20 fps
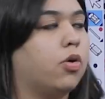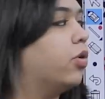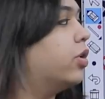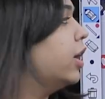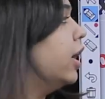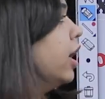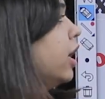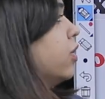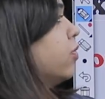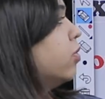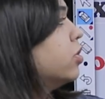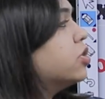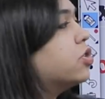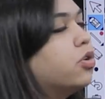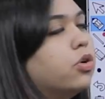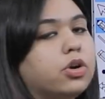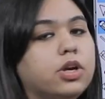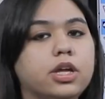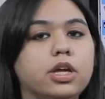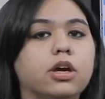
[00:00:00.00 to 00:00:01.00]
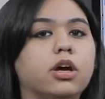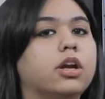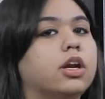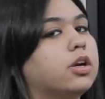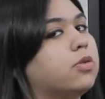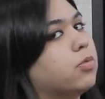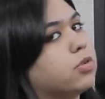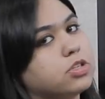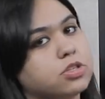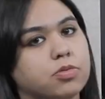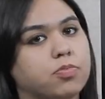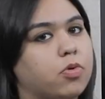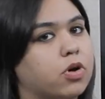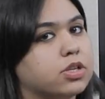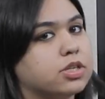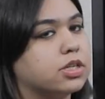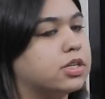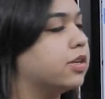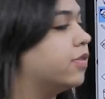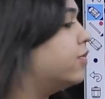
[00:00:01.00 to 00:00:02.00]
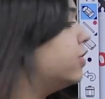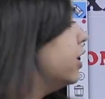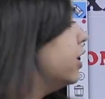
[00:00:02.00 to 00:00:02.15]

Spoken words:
Okay, it was good here, it was the positive